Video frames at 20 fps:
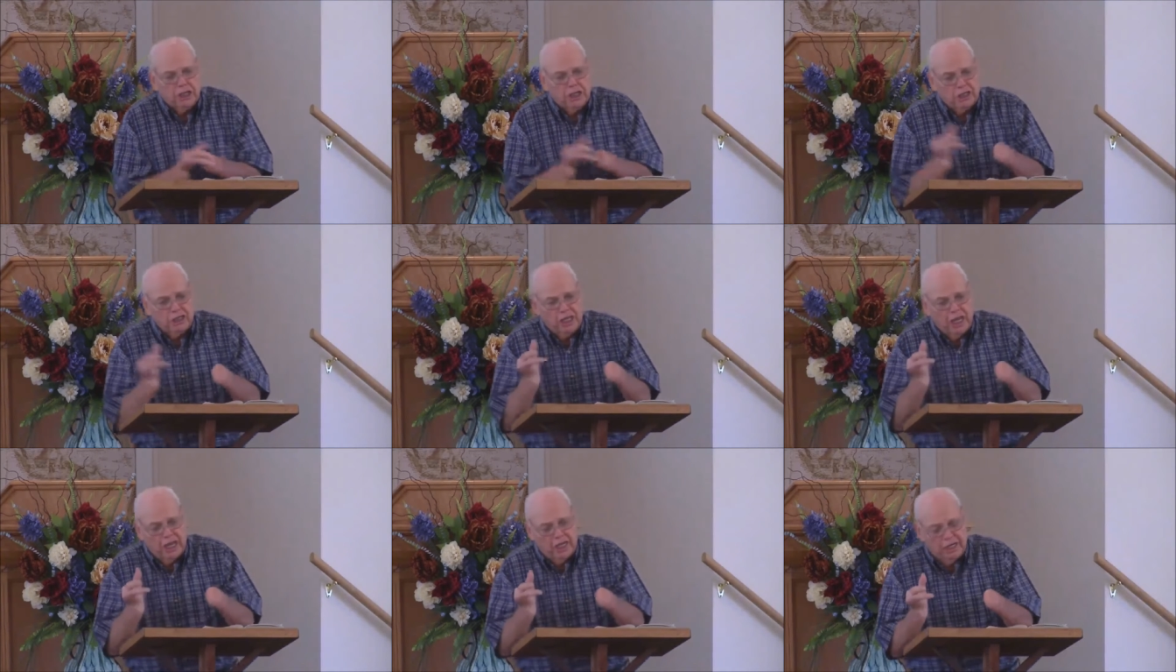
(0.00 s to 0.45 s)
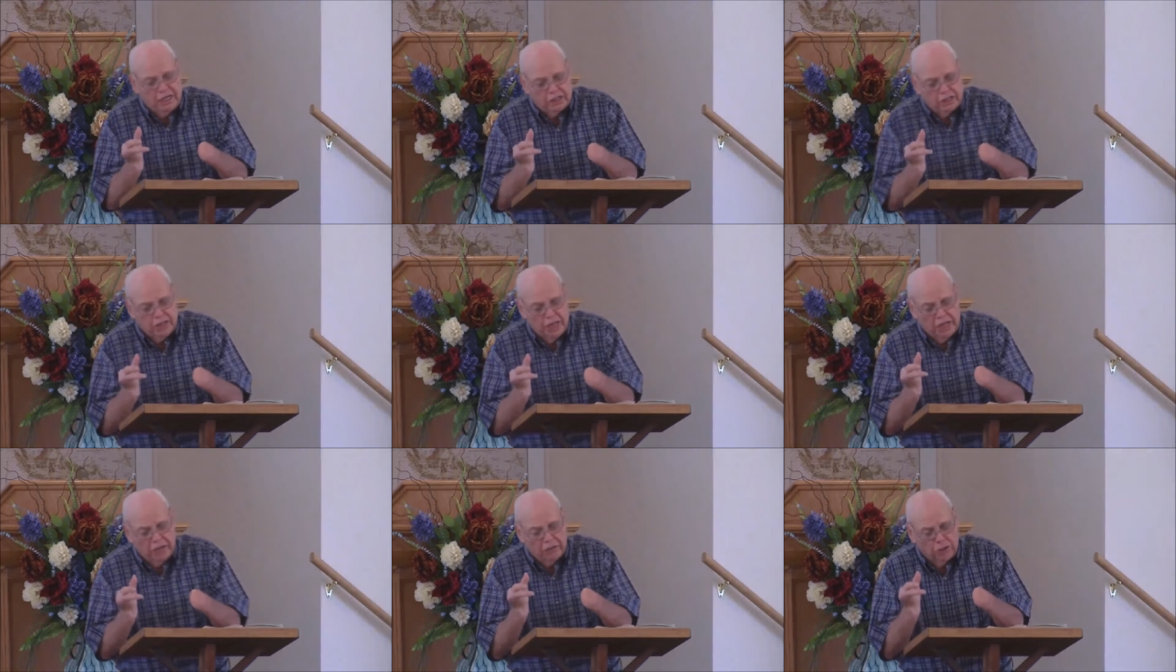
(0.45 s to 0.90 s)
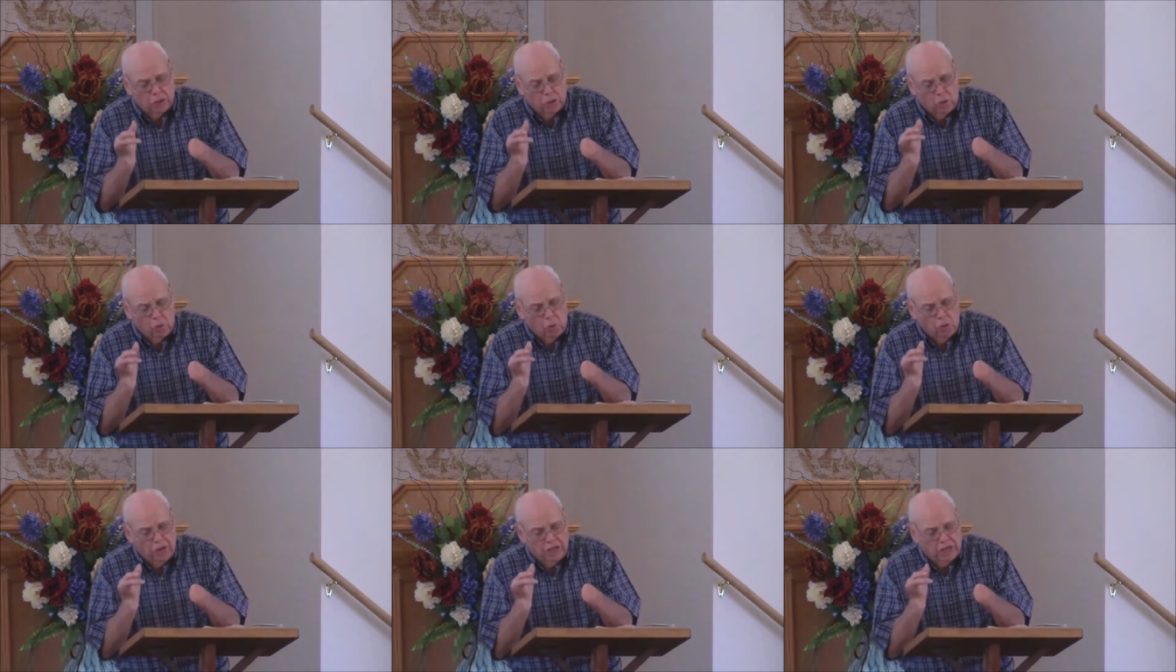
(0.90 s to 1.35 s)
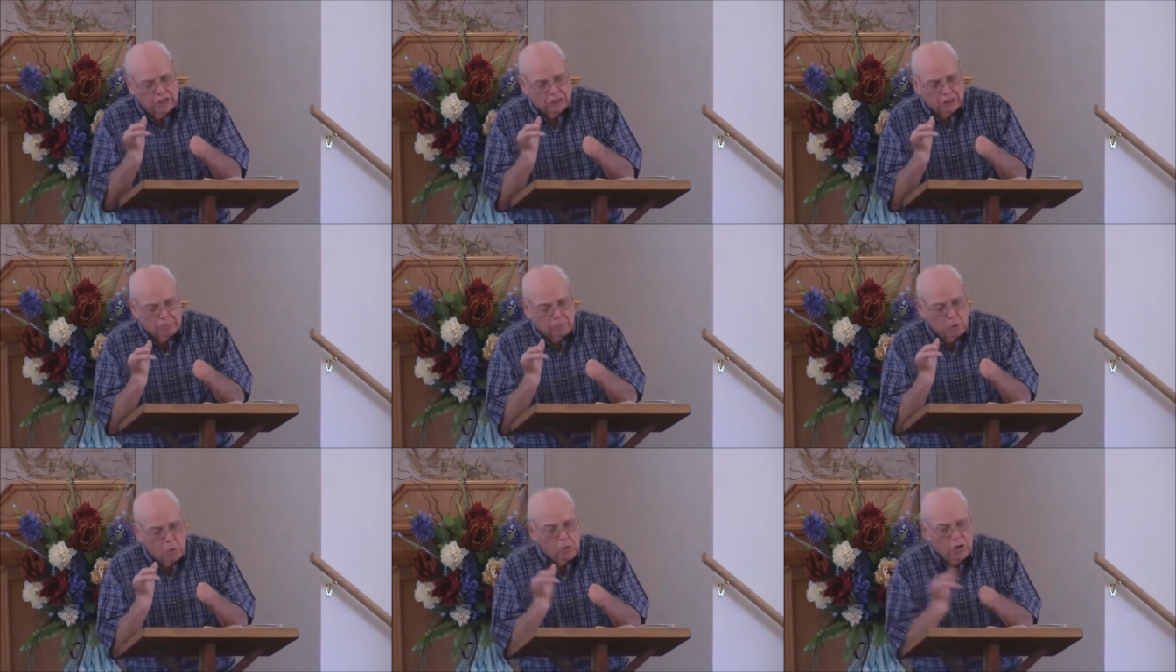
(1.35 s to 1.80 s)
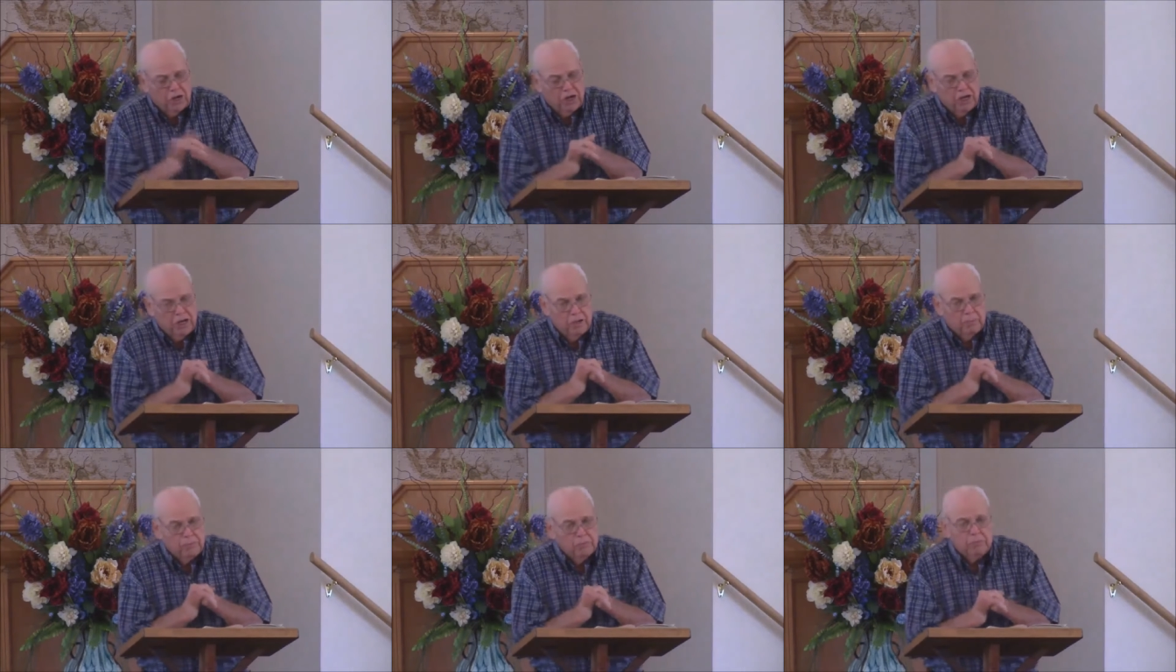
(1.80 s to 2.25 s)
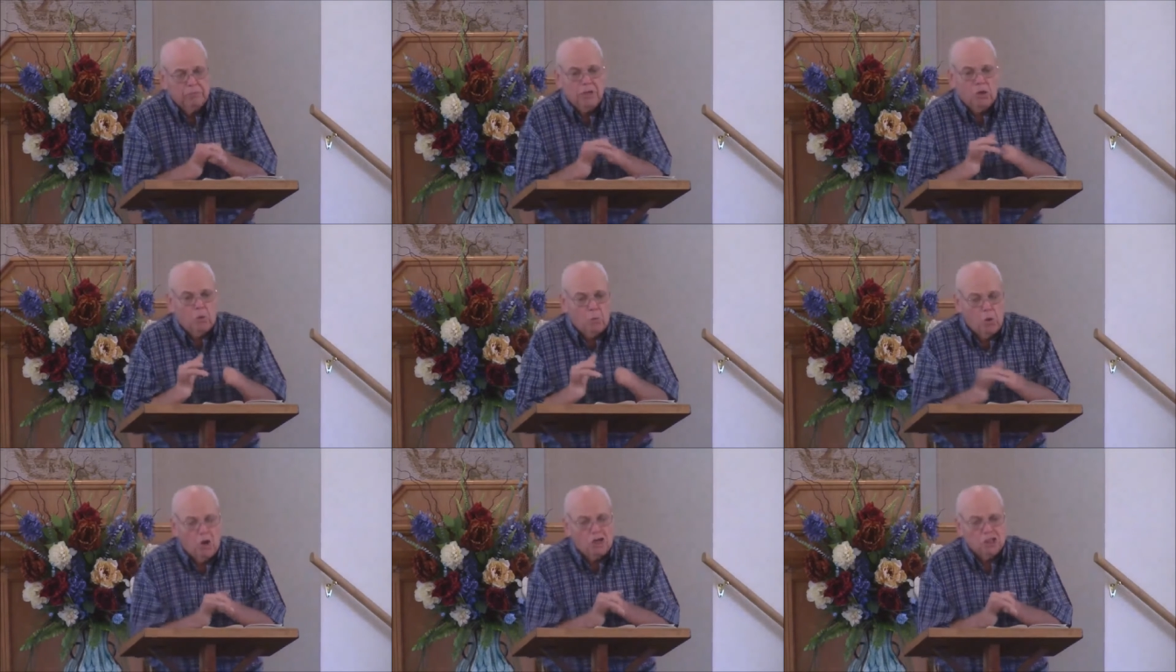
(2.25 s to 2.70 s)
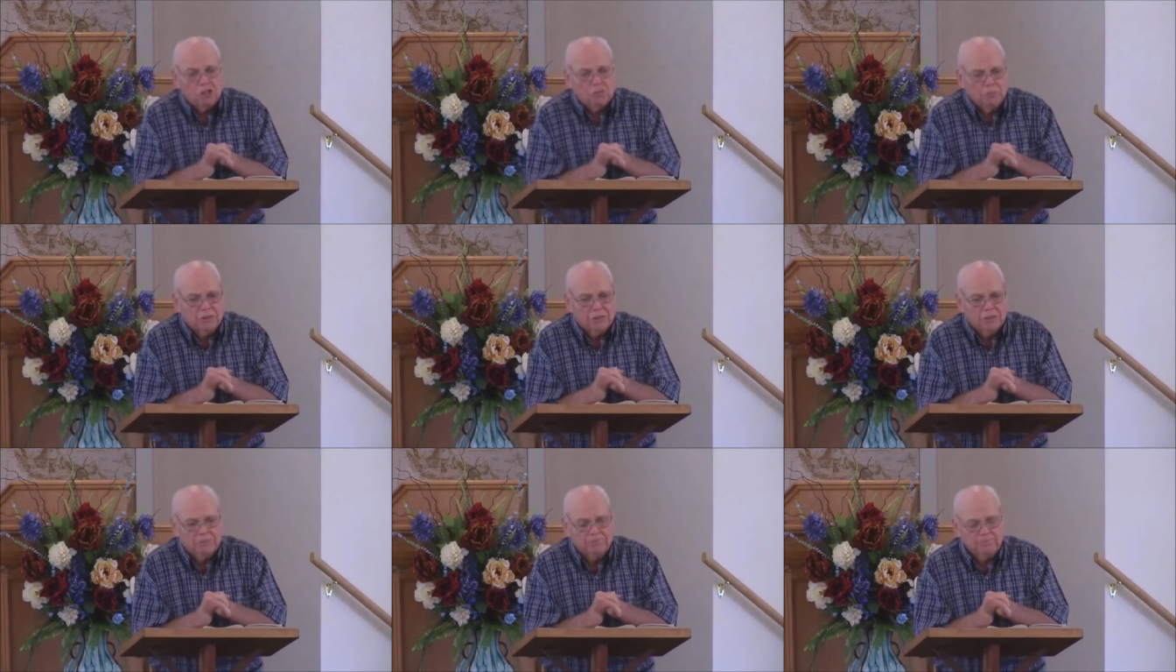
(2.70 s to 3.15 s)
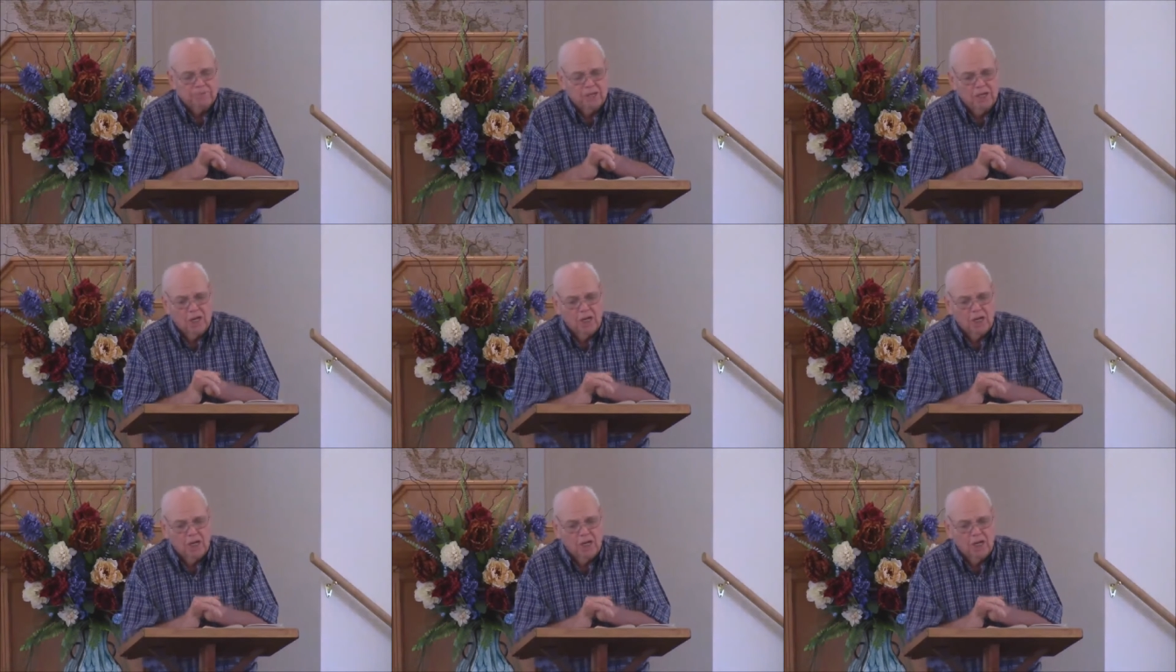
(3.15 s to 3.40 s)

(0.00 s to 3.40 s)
and the Lord has appointed him to be a watchman.